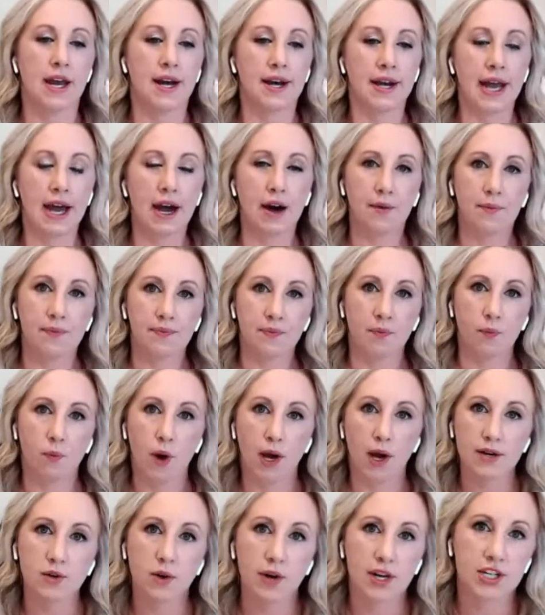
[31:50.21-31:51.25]
Now,
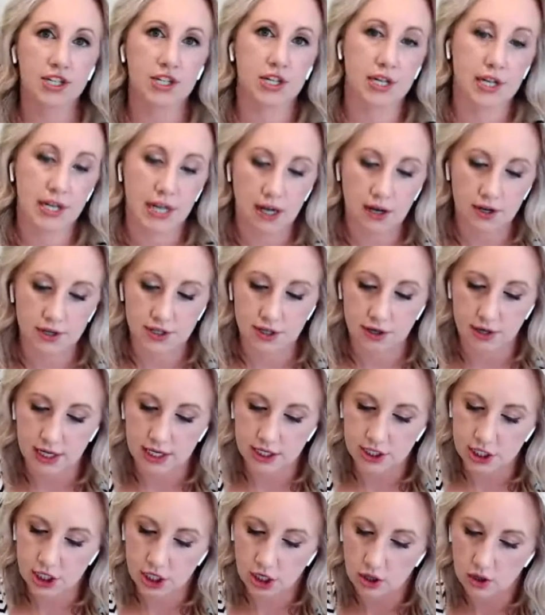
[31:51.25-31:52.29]
one question I also
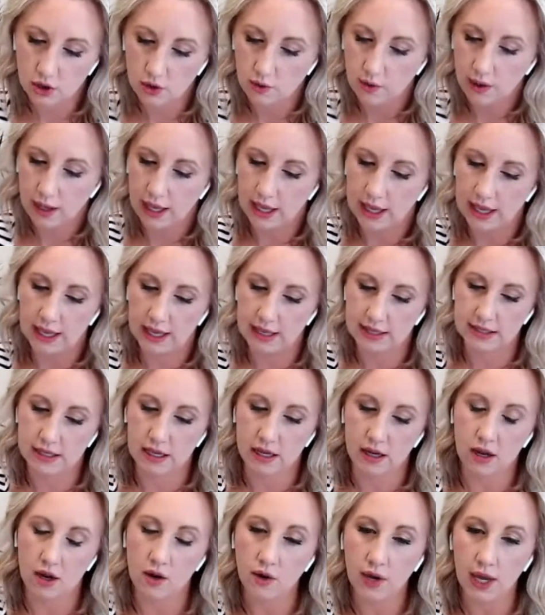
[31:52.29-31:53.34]
get to is
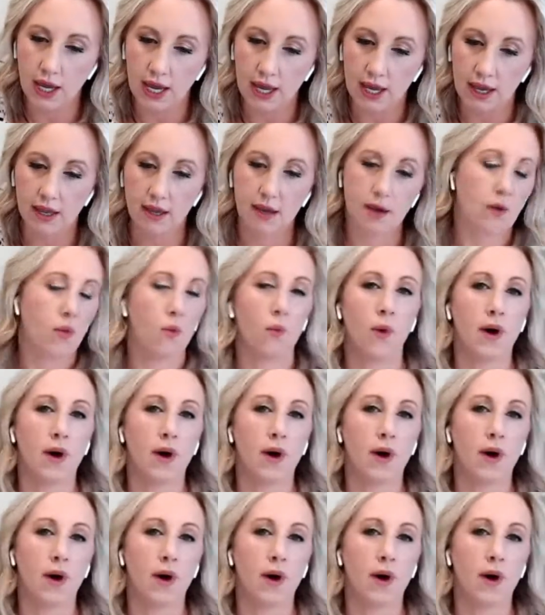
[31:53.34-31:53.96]
like, okay,